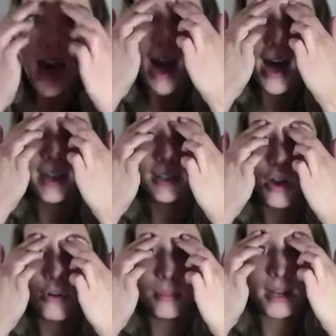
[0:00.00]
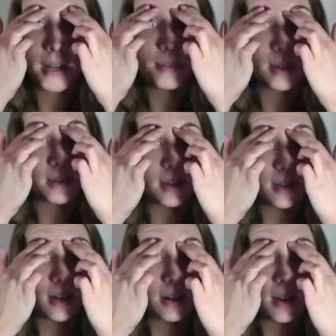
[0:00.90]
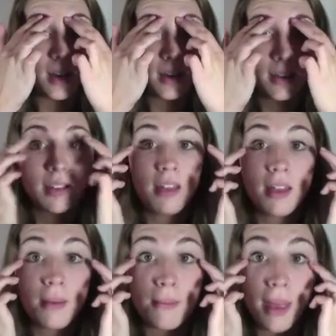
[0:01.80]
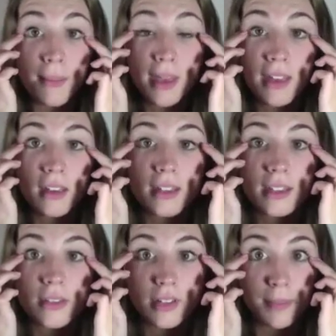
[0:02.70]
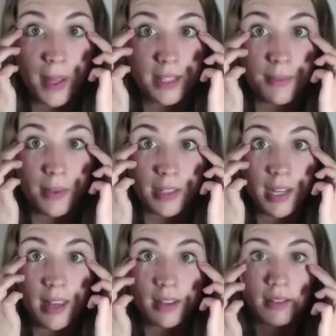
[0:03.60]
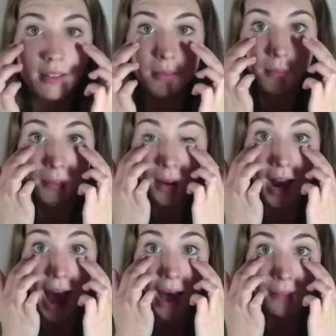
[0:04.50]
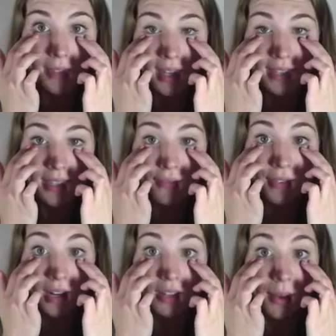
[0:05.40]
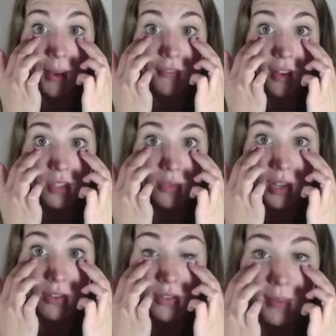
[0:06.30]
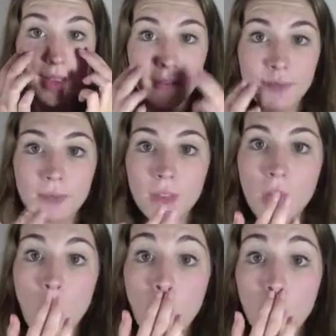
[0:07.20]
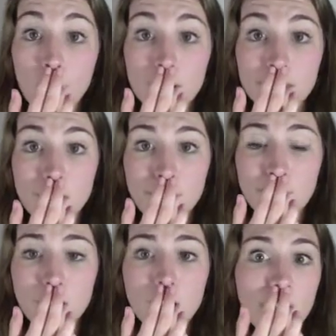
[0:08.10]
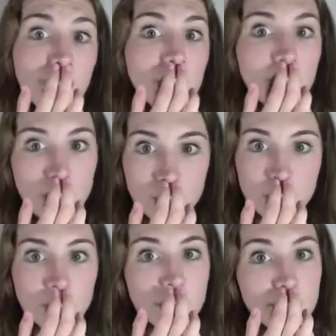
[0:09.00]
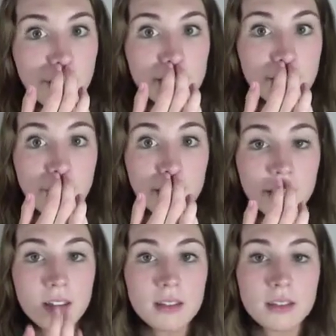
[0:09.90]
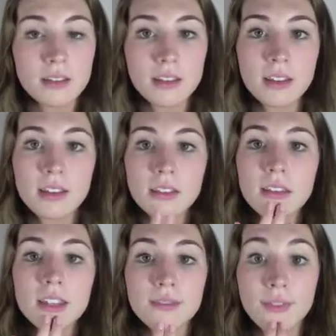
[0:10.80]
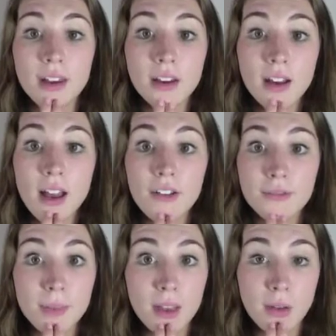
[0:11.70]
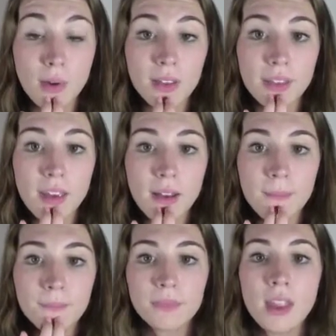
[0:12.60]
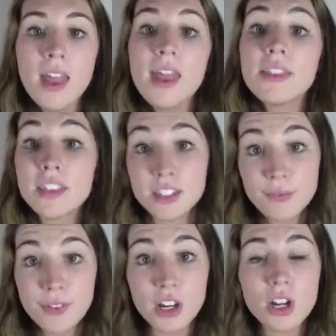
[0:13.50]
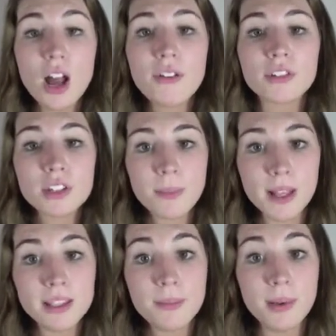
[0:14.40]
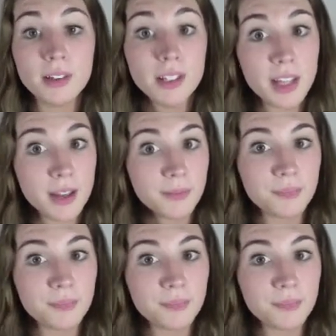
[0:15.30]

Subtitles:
I know money brings security. Maybe it's the responsibility. Perhaps it's the fear that my friends will use me. Or the fear of additional responsibilities. This fear of being wealthy. This fear of responsibility.